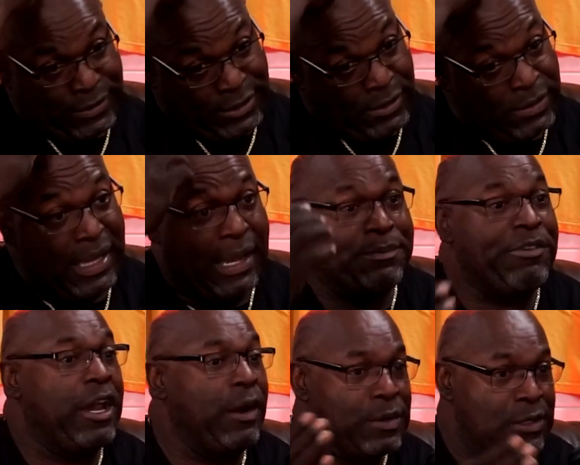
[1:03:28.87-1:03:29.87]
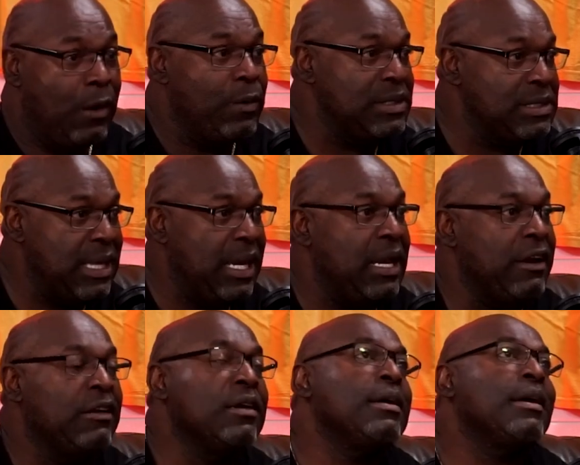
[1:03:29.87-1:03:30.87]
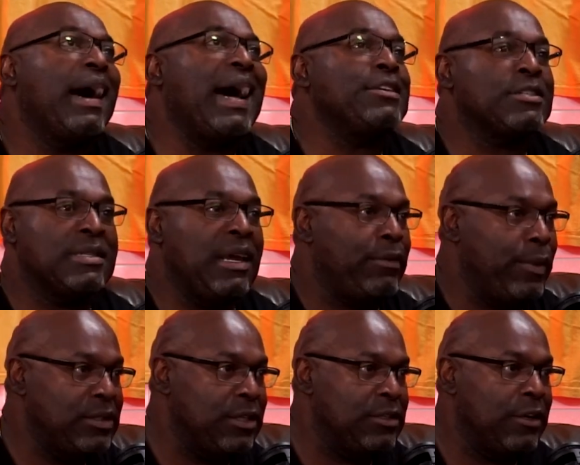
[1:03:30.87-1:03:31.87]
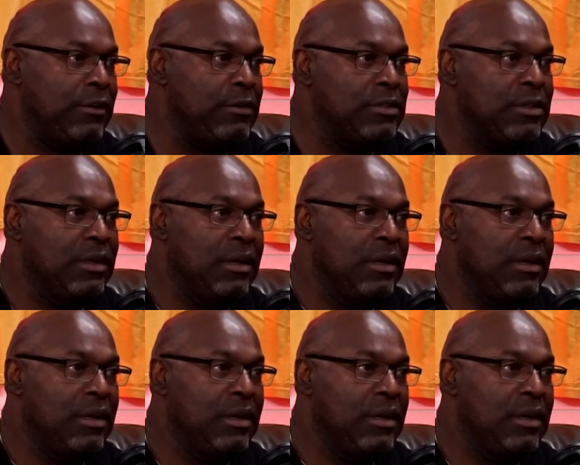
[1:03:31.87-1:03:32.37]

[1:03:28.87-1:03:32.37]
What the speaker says: So prayer was always there. I just never went to church.